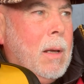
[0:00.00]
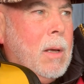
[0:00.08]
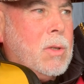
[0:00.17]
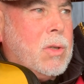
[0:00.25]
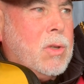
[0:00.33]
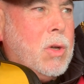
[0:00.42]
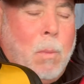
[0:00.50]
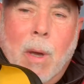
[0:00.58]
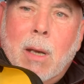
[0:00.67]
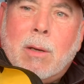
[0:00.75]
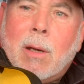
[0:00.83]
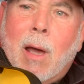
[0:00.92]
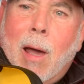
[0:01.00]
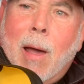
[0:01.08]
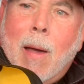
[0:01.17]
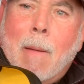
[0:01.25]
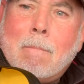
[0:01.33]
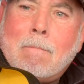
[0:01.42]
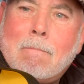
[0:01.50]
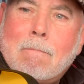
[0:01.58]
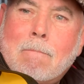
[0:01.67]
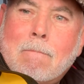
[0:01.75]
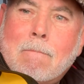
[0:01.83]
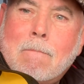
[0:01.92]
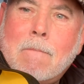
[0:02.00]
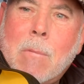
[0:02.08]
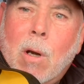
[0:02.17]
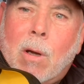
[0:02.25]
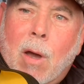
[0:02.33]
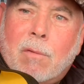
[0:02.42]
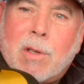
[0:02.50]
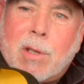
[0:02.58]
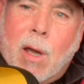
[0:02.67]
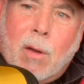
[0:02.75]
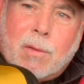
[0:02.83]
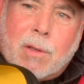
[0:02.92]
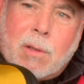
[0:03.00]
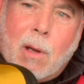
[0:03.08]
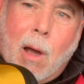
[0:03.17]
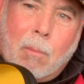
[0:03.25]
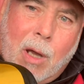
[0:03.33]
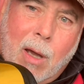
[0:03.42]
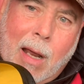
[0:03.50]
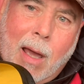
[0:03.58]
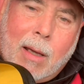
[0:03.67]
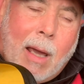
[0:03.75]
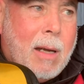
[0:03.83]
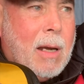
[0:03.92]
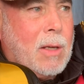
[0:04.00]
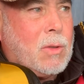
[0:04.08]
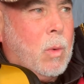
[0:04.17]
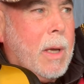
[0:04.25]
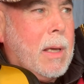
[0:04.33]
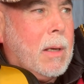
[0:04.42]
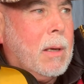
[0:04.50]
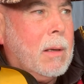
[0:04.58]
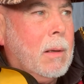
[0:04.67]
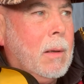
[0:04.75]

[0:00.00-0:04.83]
stupid, um, you look after yourselves. I'm going out again next week.